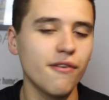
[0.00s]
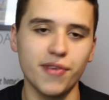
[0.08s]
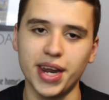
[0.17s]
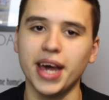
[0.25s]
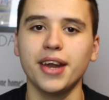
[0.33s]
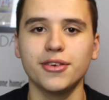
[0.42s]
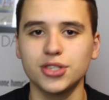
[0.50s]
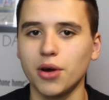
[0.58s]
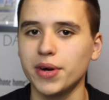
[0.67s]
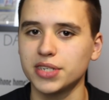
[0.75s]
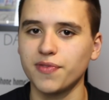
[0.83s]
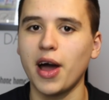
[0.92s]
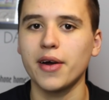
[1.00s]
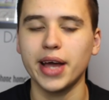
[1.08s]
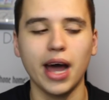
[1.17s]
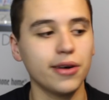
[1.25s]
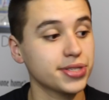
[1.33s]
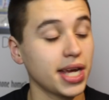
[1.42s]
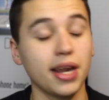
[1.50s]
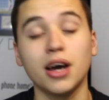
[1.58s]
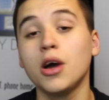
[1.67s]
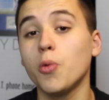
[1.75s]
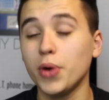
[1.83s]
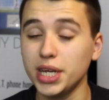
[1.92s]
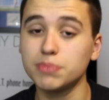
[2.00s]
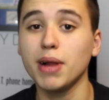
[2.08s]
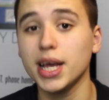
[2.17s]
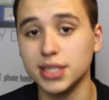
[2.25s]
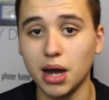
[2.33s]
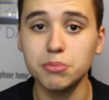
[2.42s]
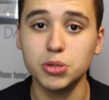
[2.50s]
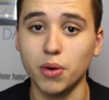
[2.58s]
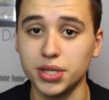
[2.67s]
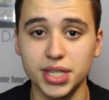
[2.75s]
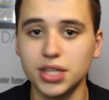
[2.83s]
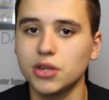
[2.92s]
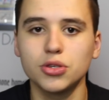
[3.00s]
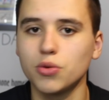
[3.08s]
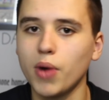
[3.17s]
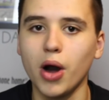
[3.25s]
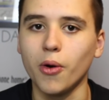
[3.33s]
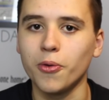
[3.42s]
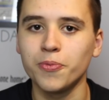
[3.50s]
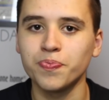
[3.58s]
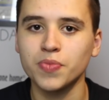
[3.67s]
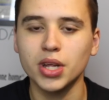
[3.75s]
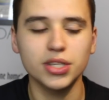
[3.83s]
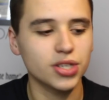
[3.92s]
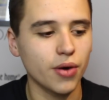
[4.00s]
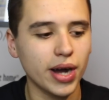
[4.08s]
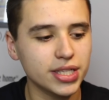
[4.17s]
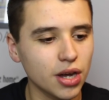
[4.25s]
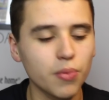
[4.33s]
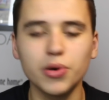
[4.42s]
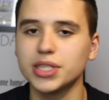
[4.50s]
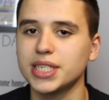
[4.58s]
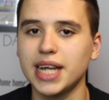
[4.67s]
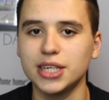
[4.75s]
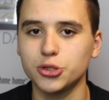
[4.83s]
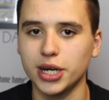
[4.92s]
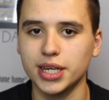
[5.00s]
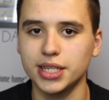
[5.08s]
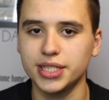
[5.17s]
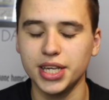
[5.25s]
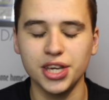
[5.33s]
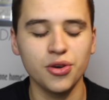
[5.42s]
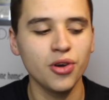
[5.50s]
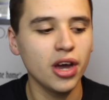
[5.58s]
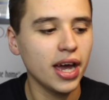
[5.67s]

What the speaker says: Fernando Torres, Falcao, Salah. When these players come to us, they don't do well. So I don't want to see that trend continue.